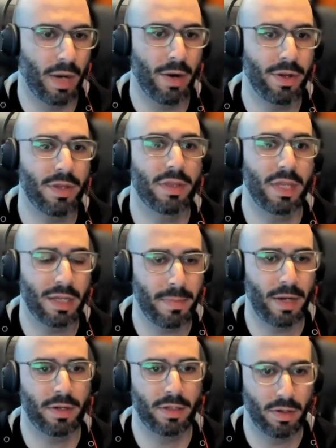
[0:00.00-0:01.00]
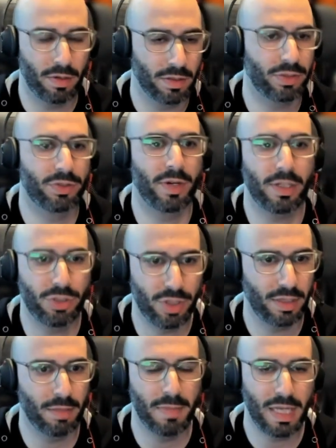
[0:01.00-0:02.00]
how do you think about
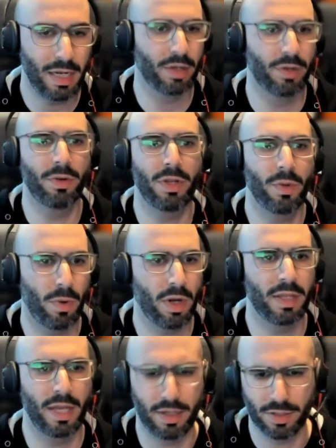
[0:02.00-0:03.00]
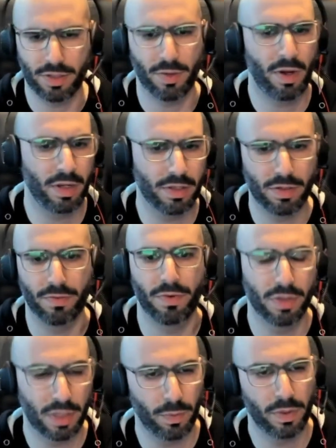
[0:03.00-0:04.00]
structuring the meeting? Who do you want there, and so on and so
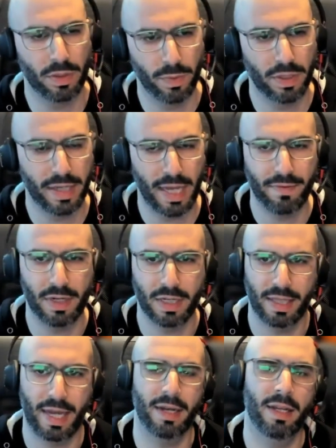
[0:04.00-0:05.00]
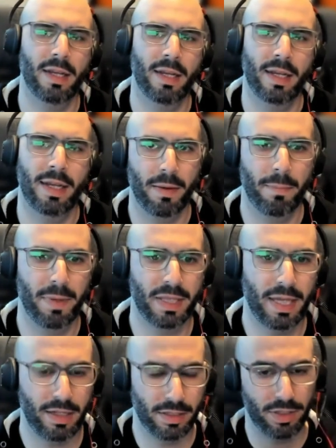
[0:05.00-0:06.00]
forth. And we'll dive into that. But
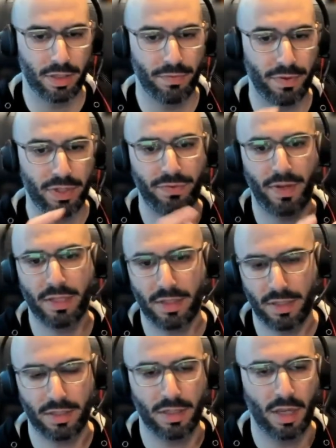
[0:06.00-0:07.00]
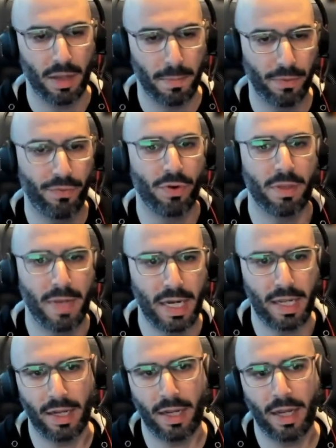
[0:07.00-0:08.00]
then, so the first phase is before the
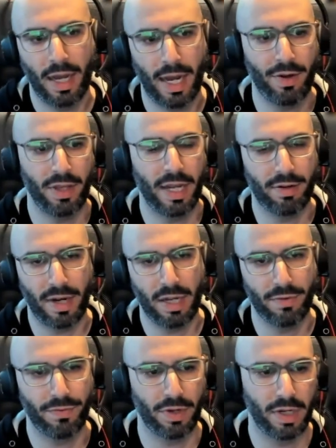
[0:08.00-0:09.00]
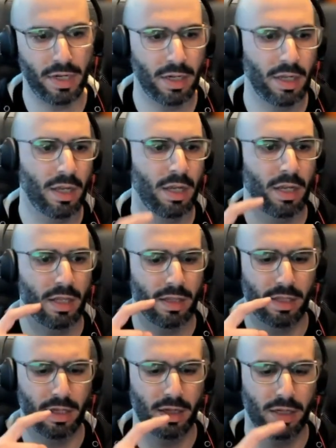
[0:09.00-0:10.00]
meeting, how do you get ready for it?
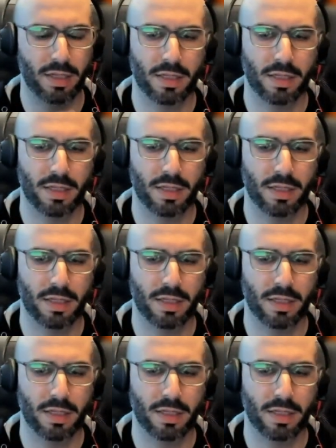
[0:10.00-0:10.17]
The